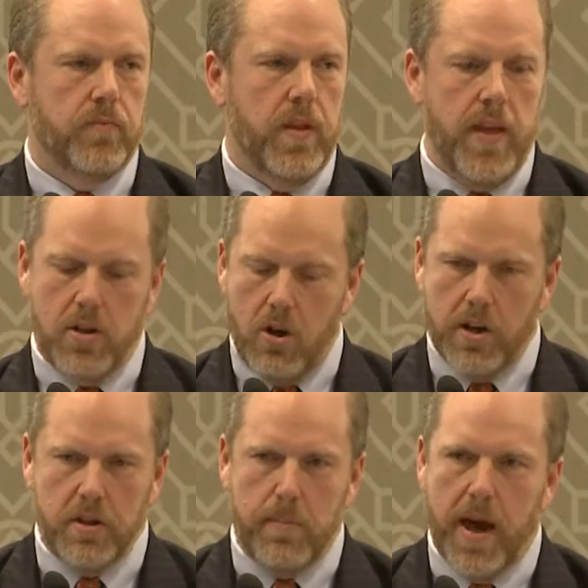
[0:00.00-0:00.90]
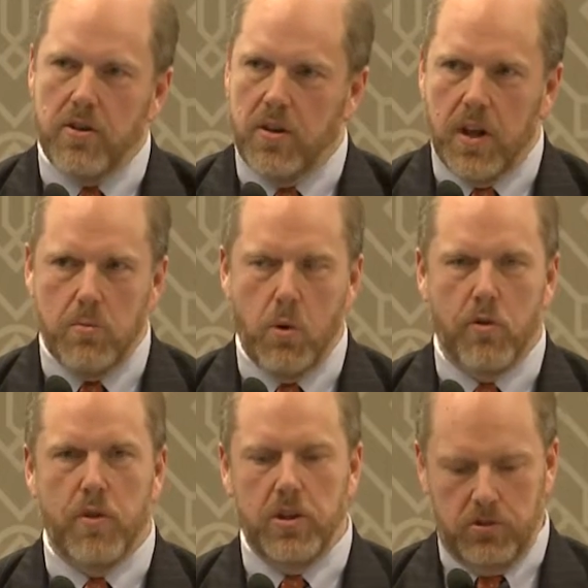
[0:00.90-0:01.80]
And they talked about you need more
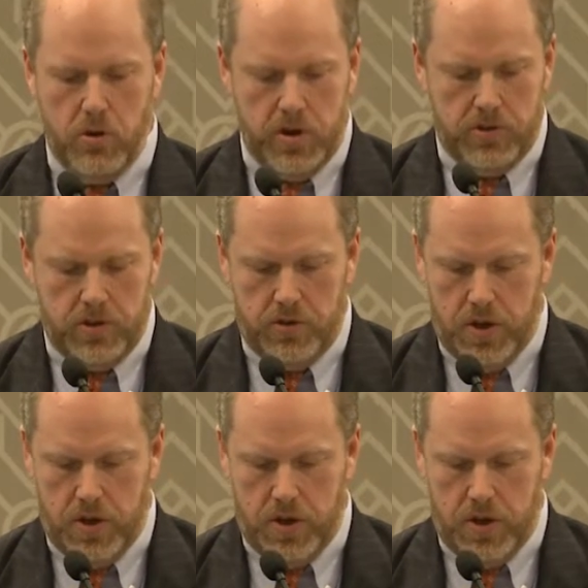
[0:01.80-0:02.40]
resources,